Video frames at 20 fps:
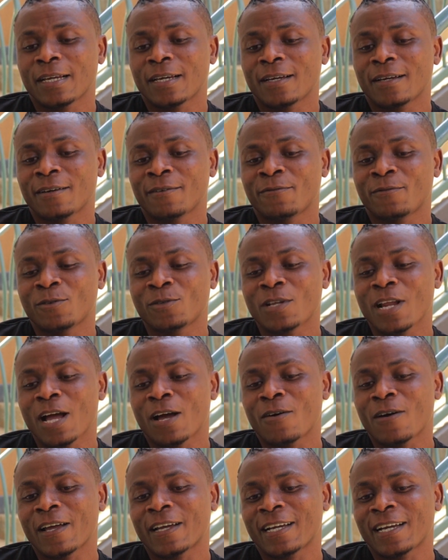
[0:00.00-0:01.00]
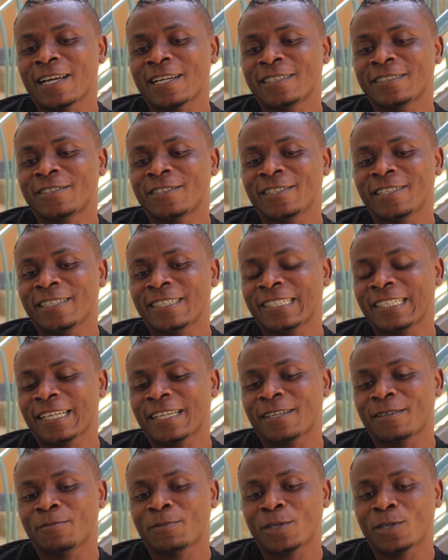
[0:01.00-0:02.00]
uh, for now i can't really
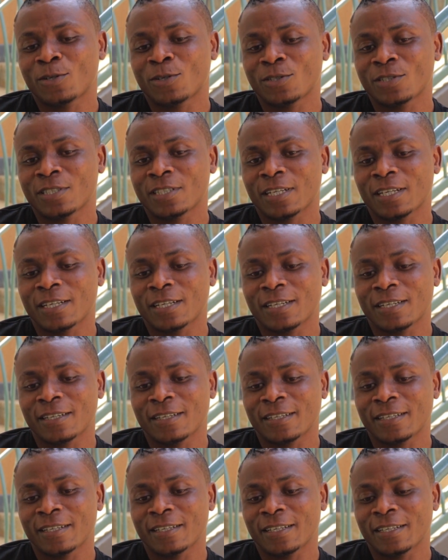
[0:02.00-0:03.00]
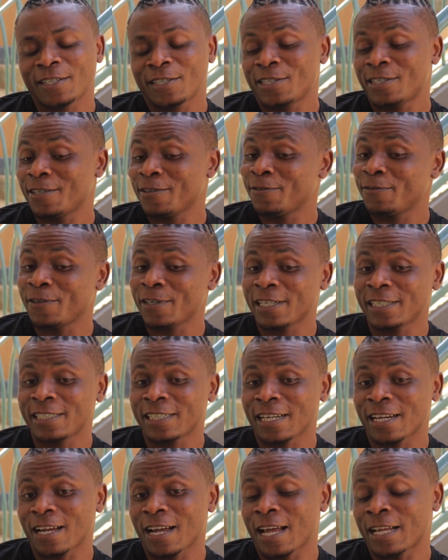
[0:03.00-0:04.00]
say because uh, it's still
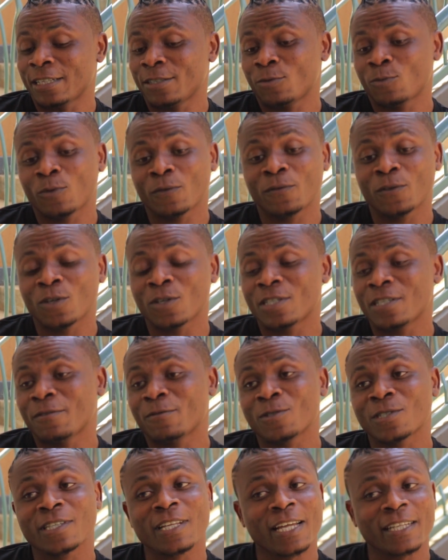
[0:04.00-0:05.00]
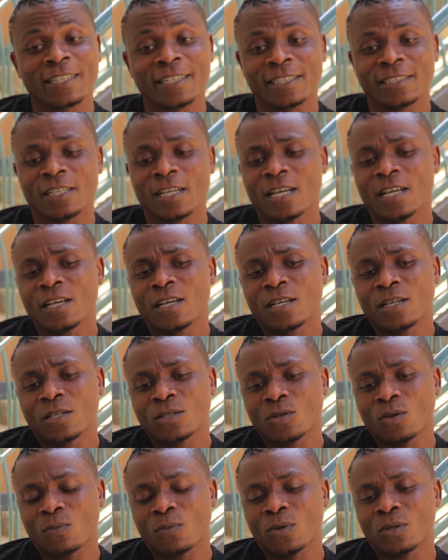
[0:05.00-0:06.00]
fresh and we've not even started
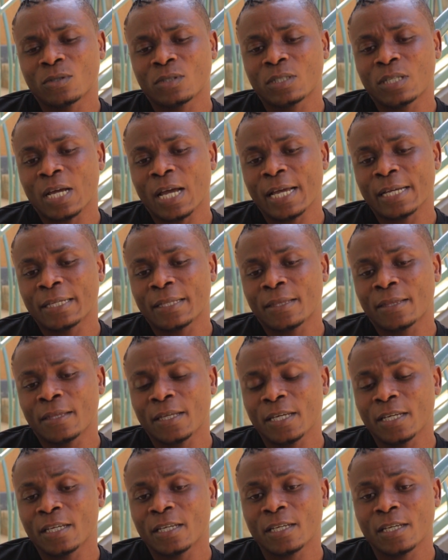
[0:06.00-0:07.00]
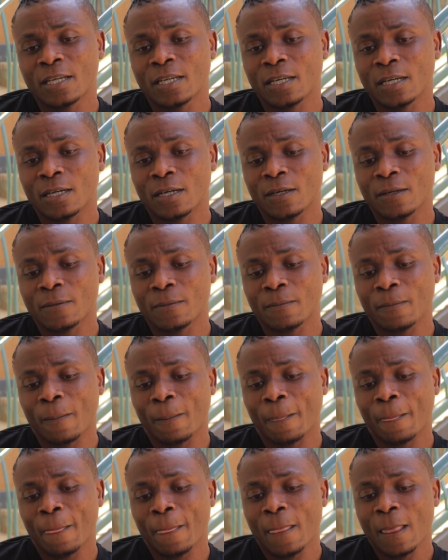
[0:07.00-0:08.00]
so but i think um,
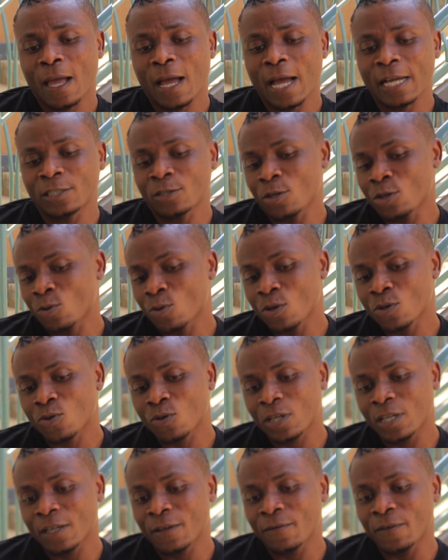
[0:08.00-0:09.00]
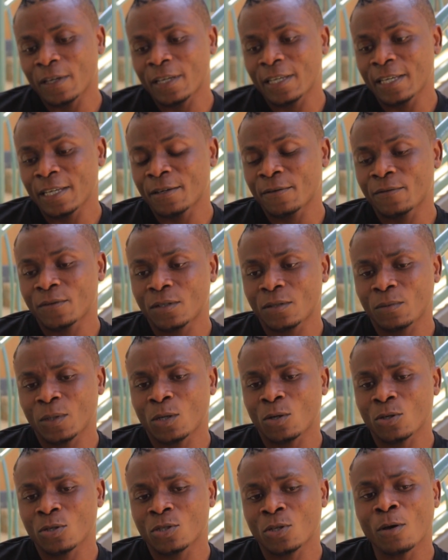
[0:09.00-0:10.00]
i just want to give a gift
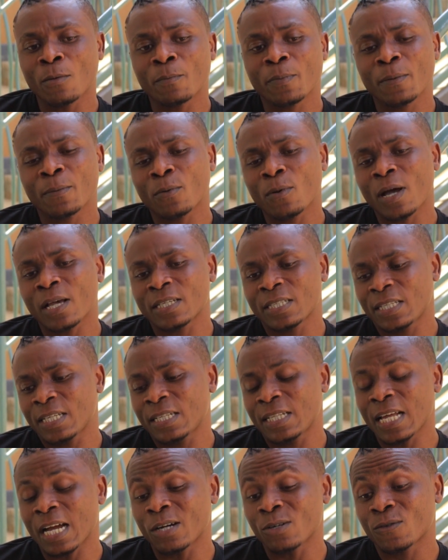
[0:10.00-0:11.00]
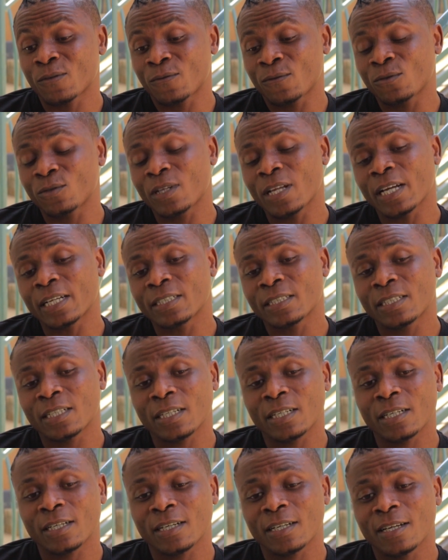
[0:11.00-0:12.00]
because some people are still doubtful that
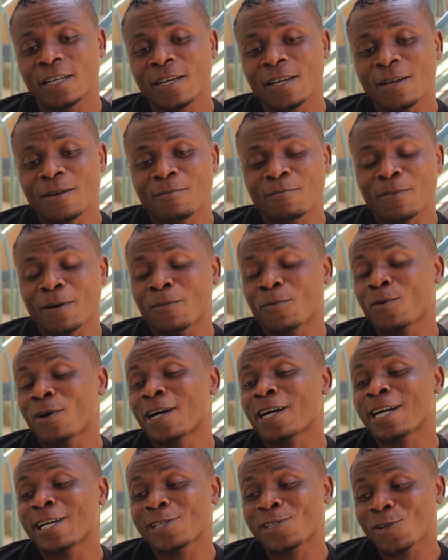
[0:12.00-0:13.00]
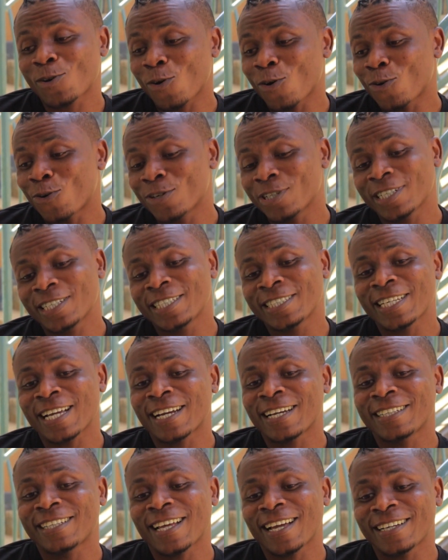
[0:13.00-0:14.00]
uh, babuwa can score only in
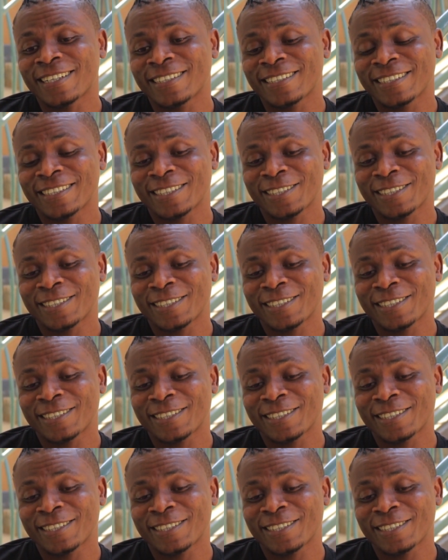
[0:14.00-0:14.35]
nyagatare